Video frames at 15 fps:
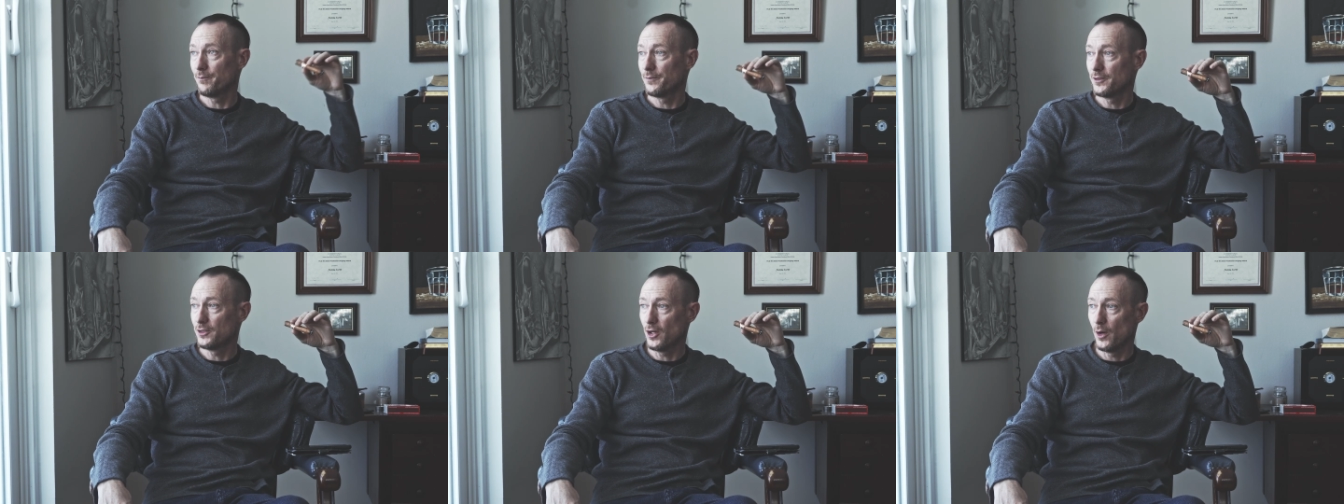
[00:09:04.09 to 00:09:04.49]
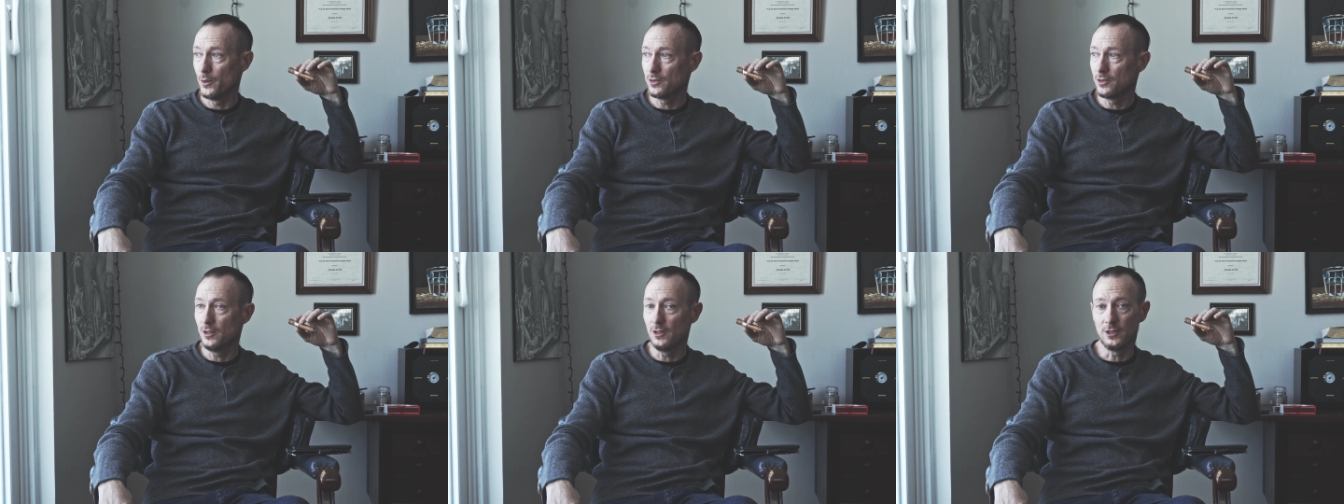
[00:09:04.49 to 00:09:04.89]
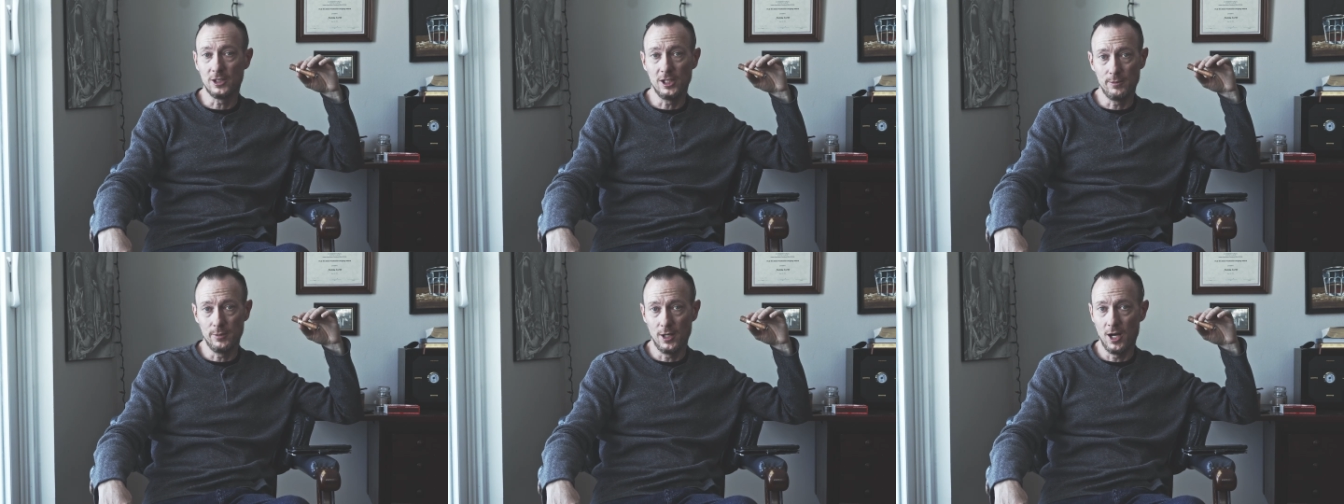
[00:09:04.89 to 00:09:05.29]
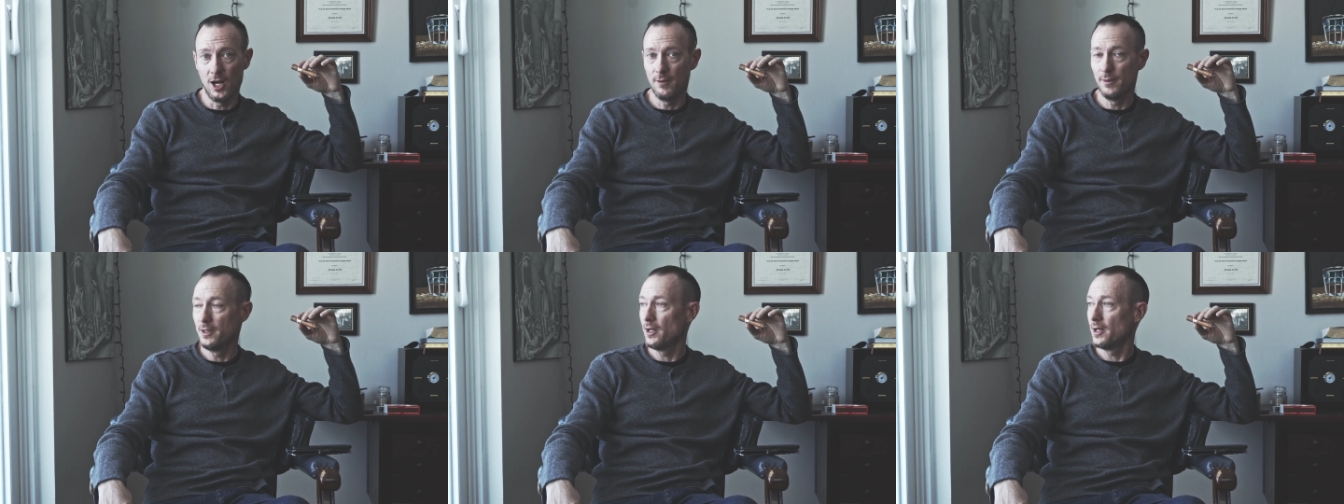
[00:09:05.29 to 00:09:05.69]
it's always good to keep it a
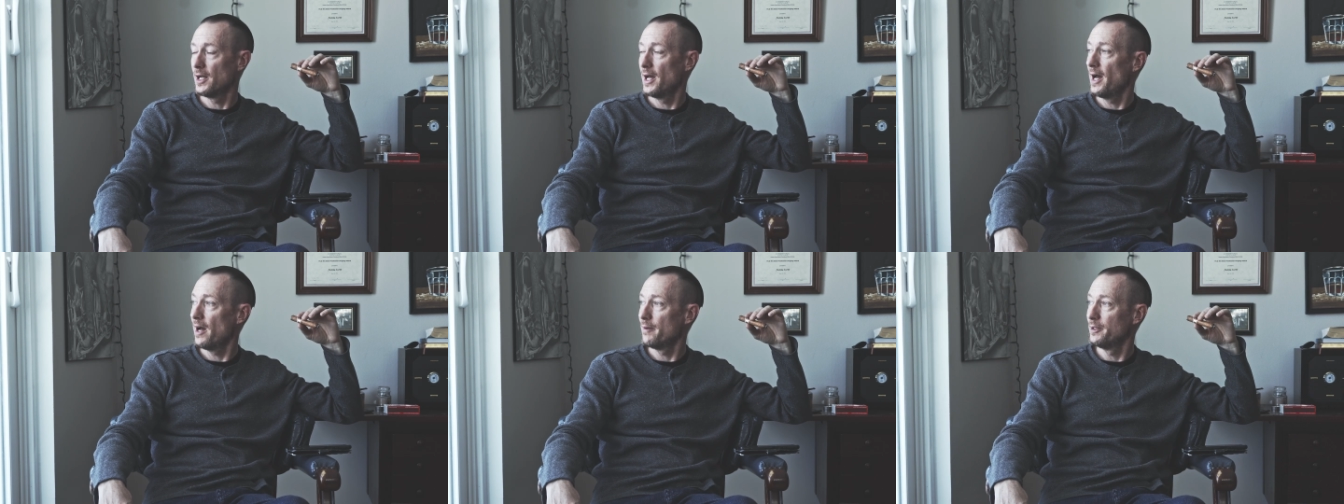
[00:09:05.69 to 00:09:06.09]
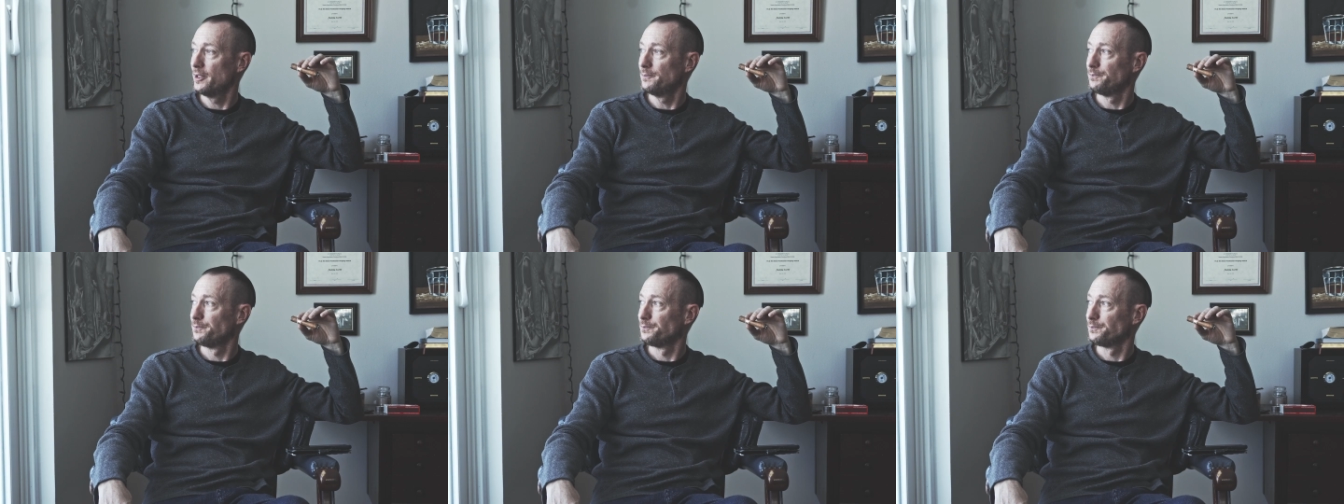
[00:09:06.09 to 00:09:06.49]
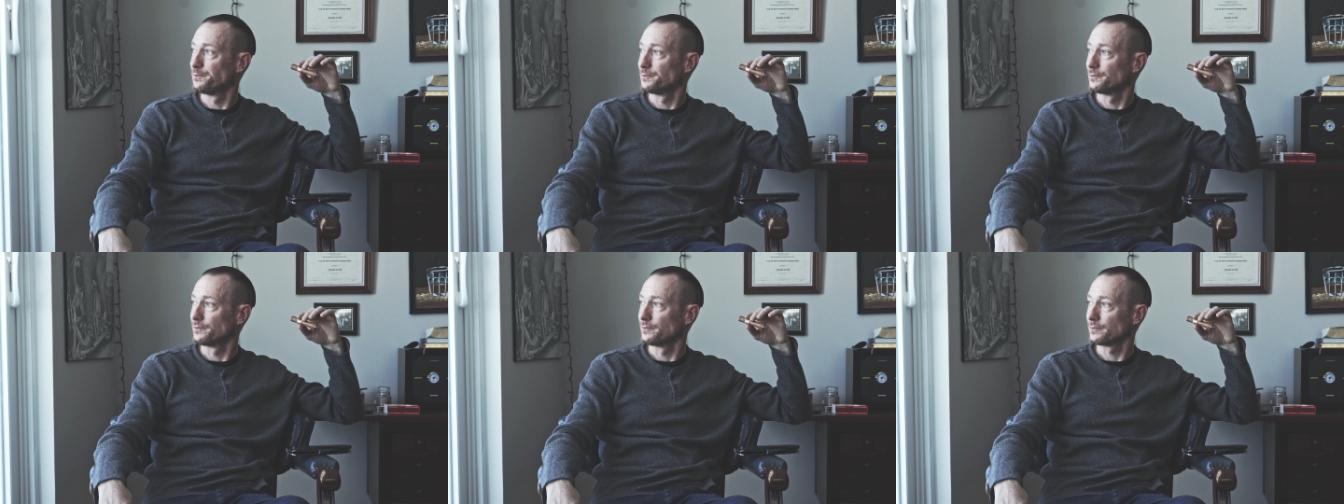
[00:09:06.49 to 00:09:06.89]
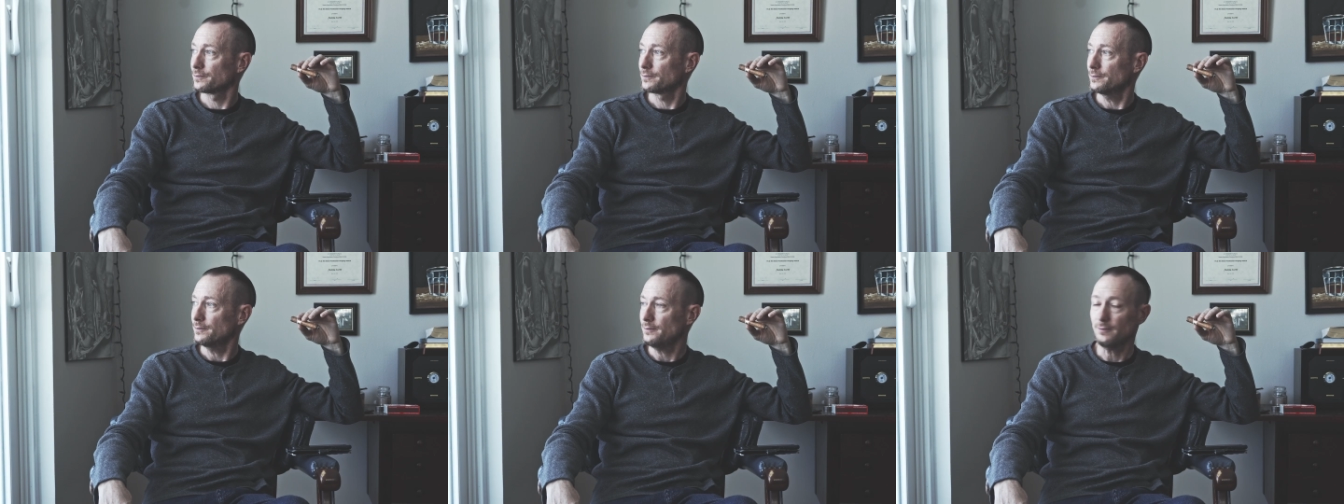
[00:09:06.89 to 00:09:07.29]
hobby, not a habit.
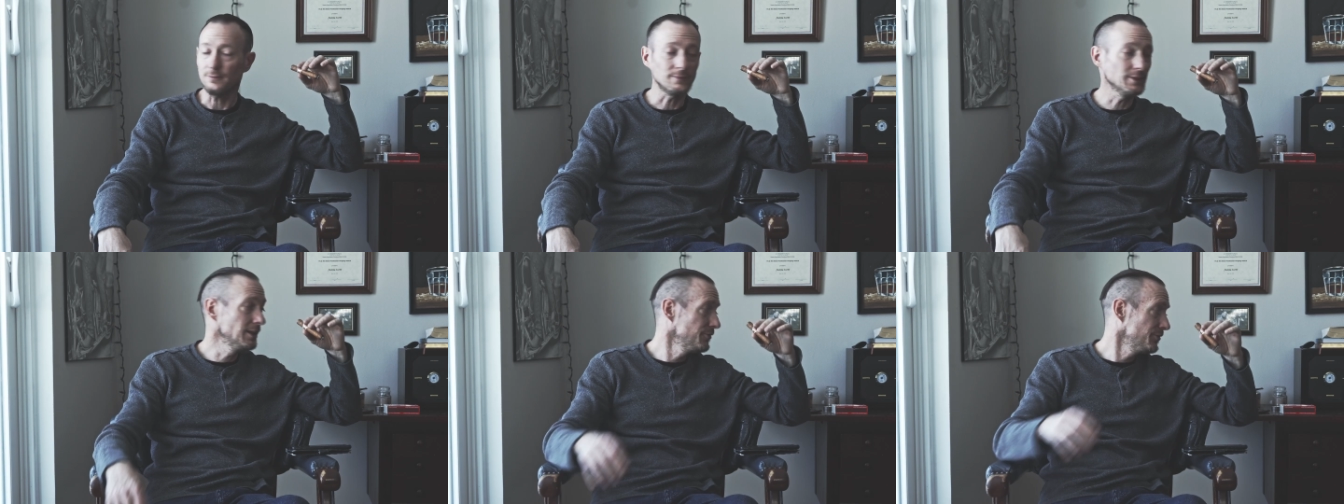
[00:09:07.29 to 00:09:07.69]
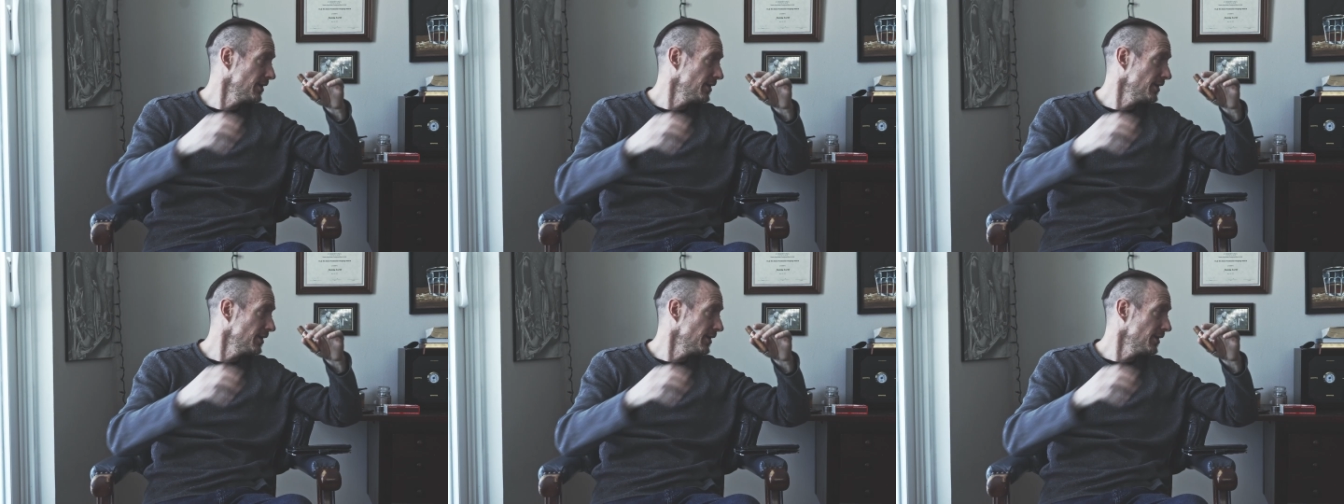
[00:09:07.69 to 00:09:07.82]
If